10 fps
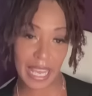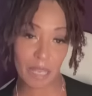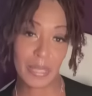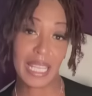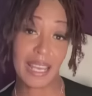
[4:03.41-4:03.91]
I
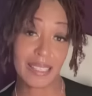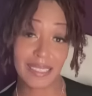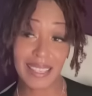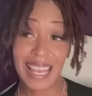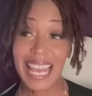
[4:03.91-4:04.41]
can,
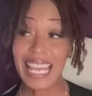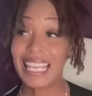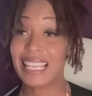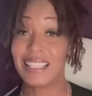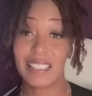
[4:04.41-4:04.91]
because
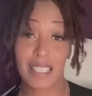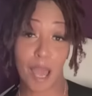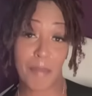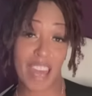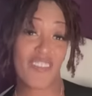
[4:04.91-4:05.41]
he's
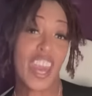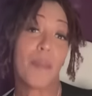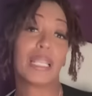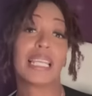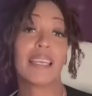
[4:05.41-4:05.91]
my
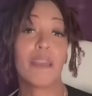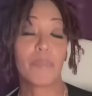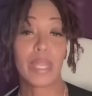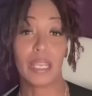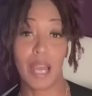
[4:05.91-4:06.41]
family.
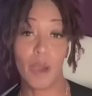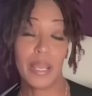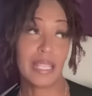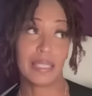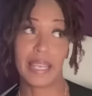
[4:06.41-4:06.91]
You
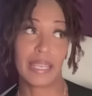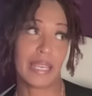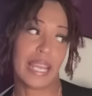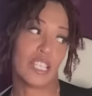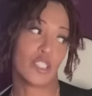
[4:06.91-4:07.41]
know, he's like
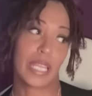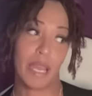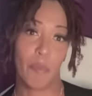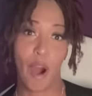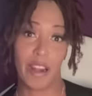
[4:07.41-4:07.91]
an
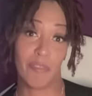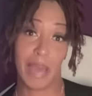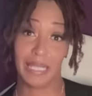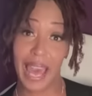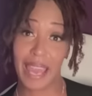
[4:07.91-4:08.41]
intricate part of
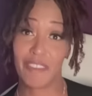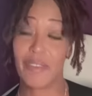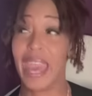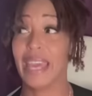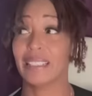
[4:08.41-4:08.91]
my
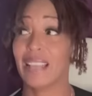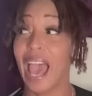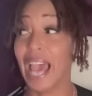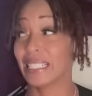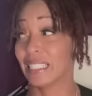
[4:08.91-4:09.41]
life, and
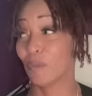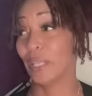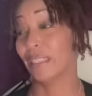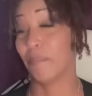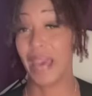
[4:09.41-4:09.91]
I just
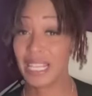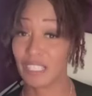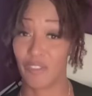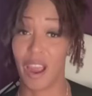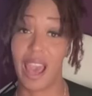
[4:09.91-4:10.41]
want the
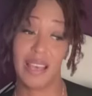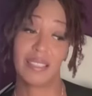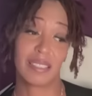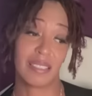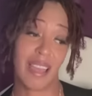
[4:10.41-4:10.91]
best for
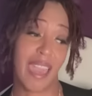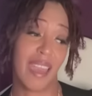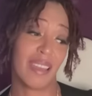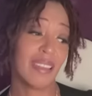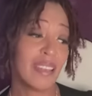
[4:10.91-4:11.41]
us.
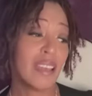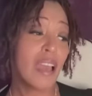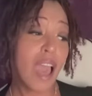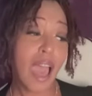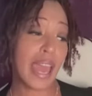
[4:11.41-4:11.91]

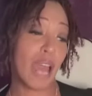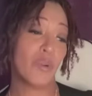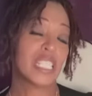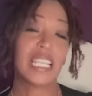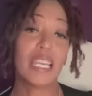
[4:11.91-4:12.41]
And
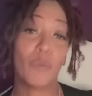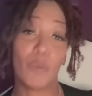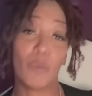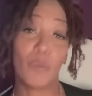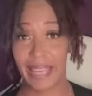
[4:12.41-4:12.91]
I wish
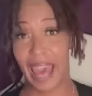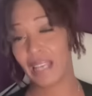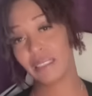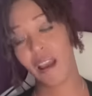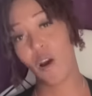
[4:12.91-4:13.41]
he wanted
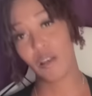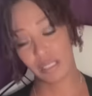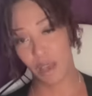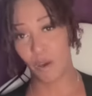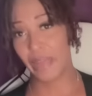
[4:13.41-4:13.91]
that
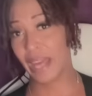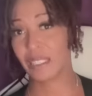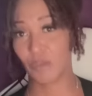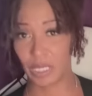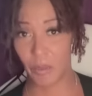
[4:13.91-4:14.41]
also.
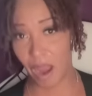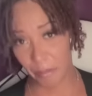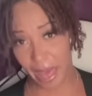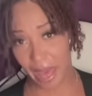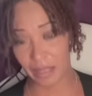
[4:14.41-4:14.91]
That's really where
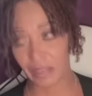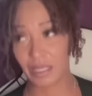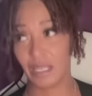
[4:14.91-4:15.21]
I'm at.